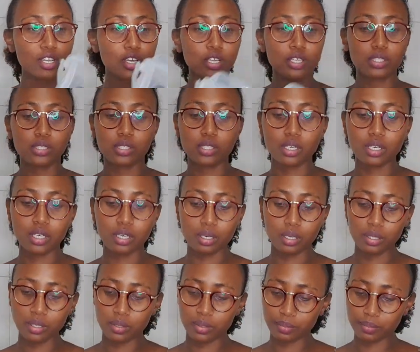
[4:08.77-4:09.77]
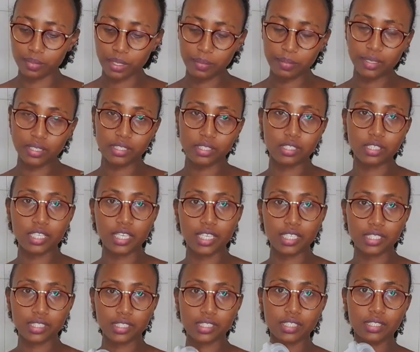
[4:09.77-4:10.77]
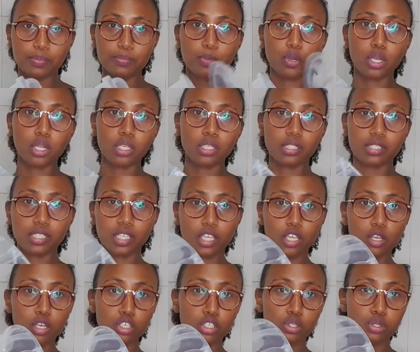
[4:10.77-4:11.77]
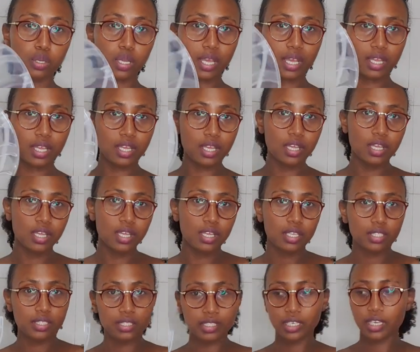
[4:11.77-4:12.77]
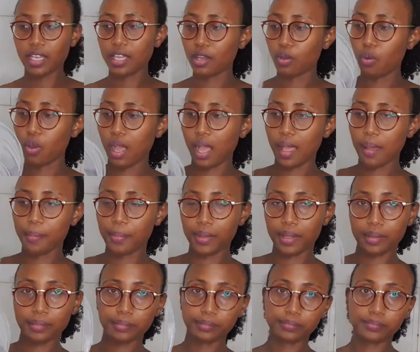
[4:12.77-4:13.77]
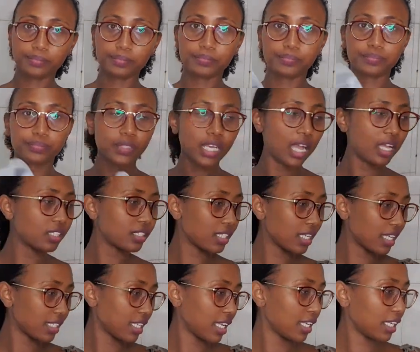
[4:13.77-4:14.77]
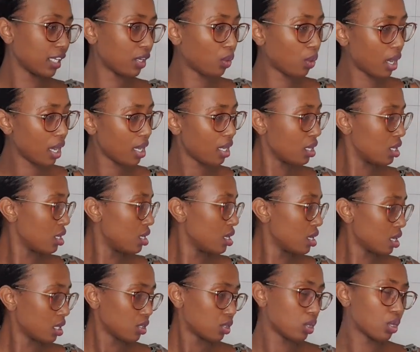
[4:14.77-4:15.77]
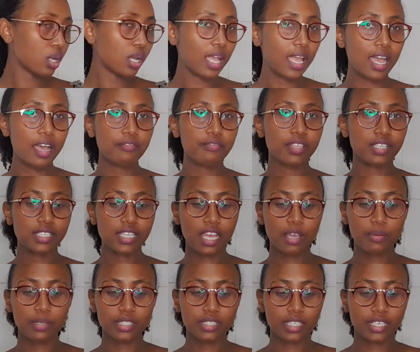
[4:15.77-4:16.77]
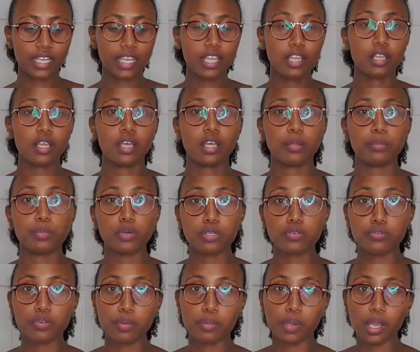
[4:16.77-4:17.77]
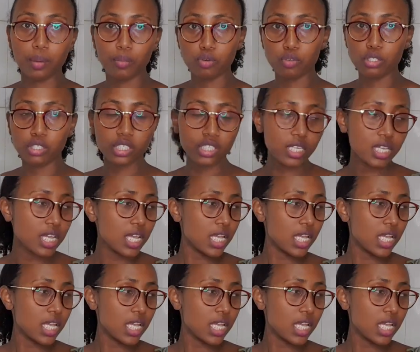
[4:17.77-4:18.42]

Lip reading: So baby's things, bottles zikioshwa, zinaekwa hapa. Zinatandikwa. So I have the towel that I had bought from Kamkunji.